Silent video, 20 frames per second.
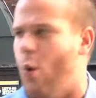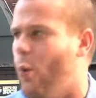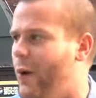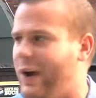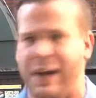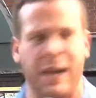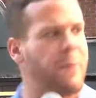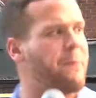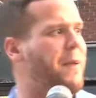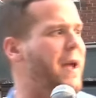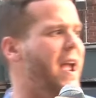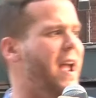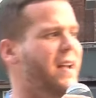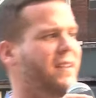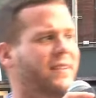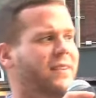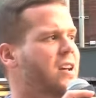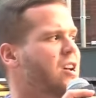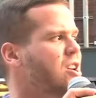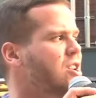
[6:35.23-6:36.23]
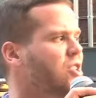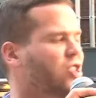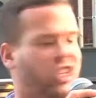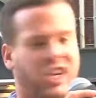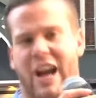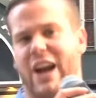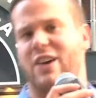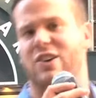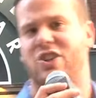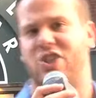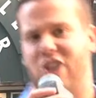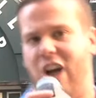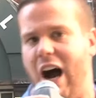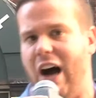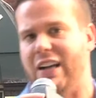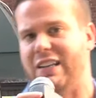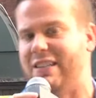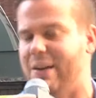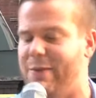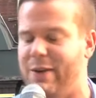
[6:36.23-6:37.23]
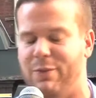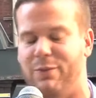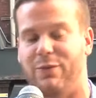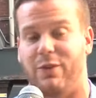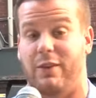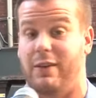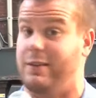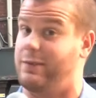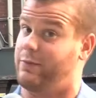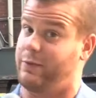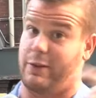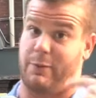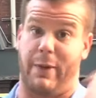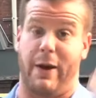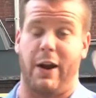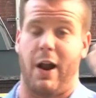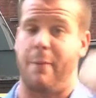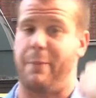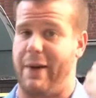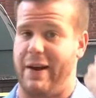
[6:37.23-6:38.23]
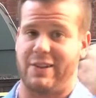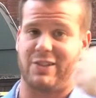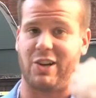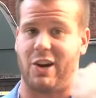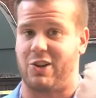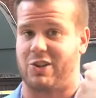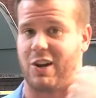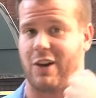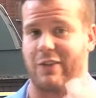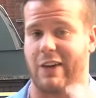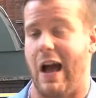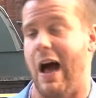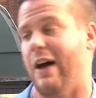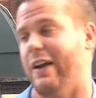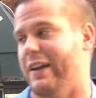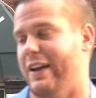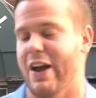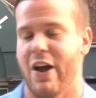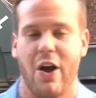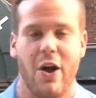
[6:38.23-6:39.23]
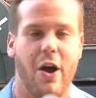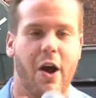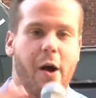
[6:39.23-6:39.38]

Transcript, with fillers: We're going to ban chair shots. I mean, you better not ban chair shot reality.